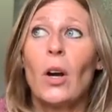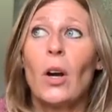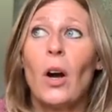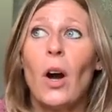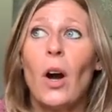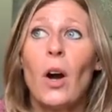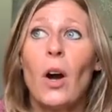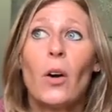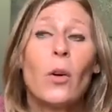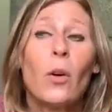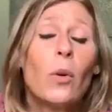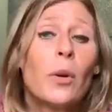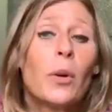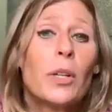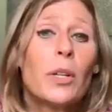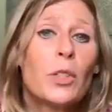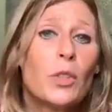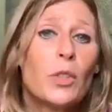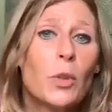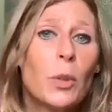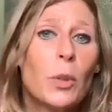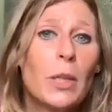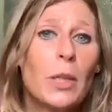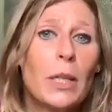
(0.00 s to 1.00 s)
are only
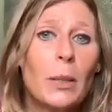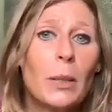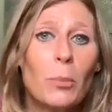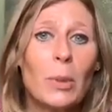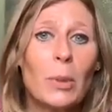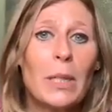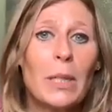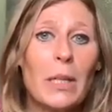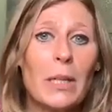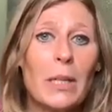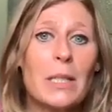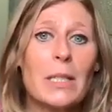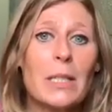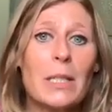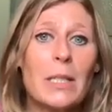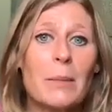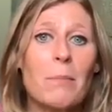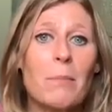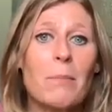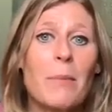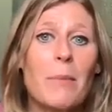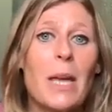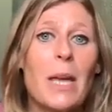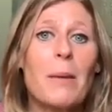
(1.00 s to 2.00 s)
doing it because
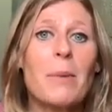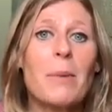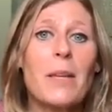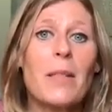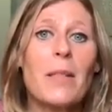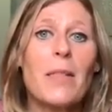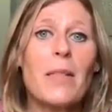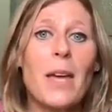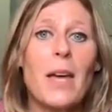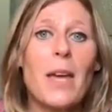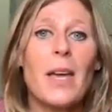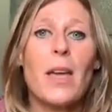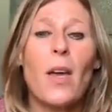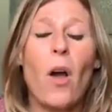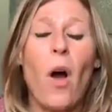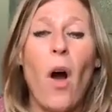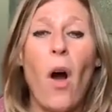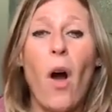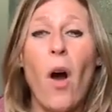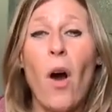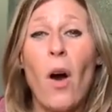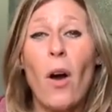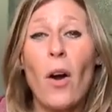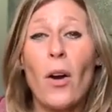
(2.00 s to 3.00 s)
maybe they
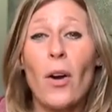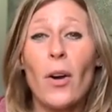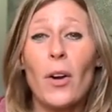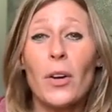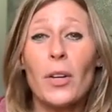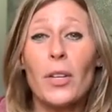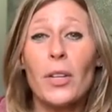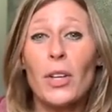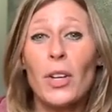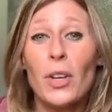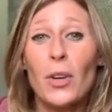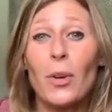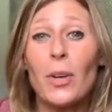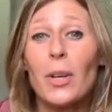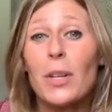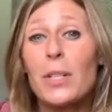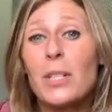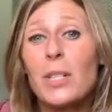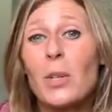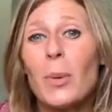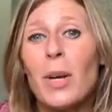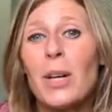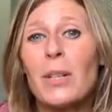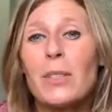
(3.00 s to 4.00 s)
are
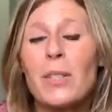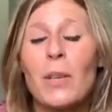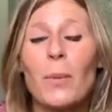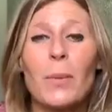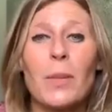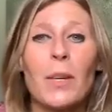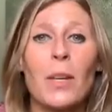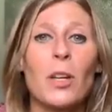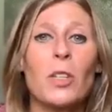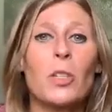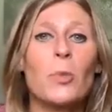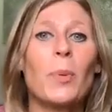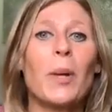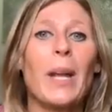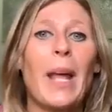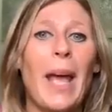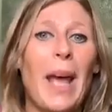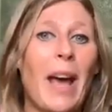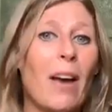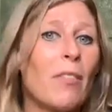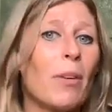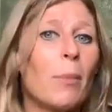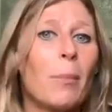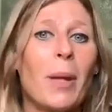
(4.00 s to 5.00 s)
curious about something else but
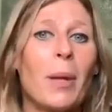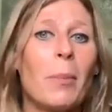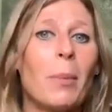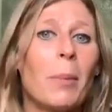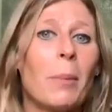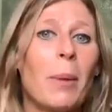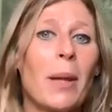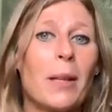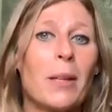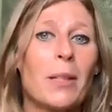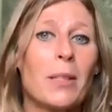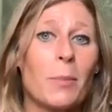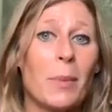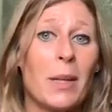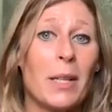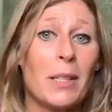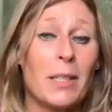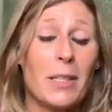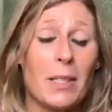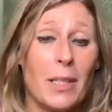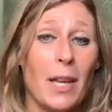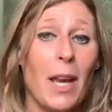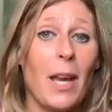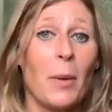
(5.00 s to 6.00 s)
haven't maybe made as
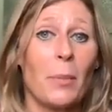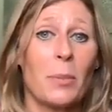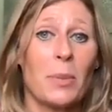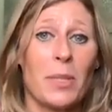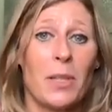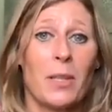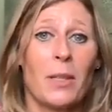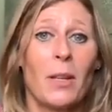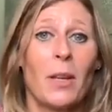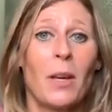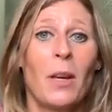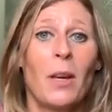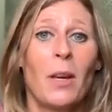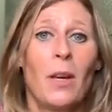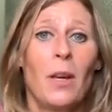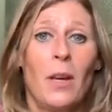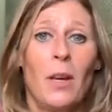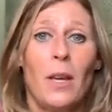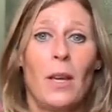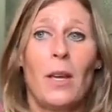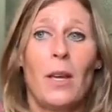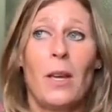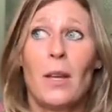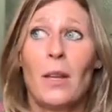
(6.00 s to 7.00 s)
many steps
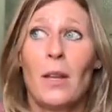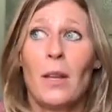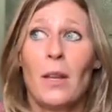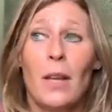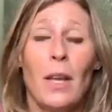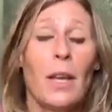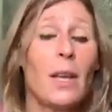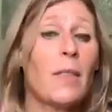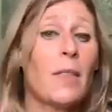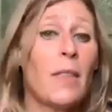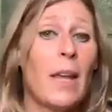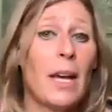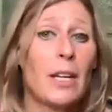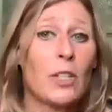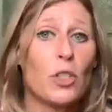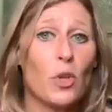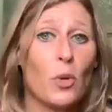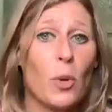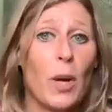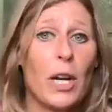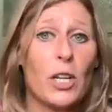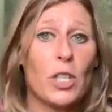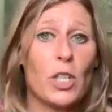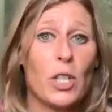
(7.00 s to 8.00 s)
in that
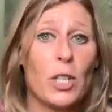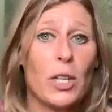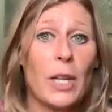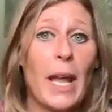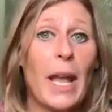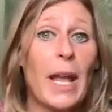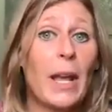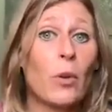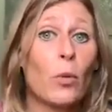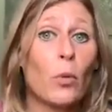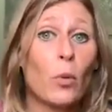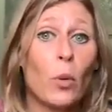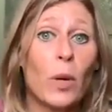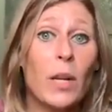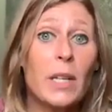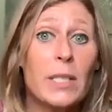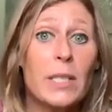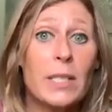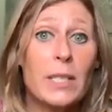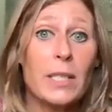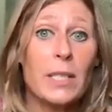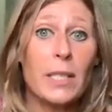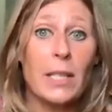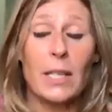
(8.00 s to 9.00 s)
direction and
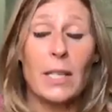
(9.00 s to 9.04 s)
risked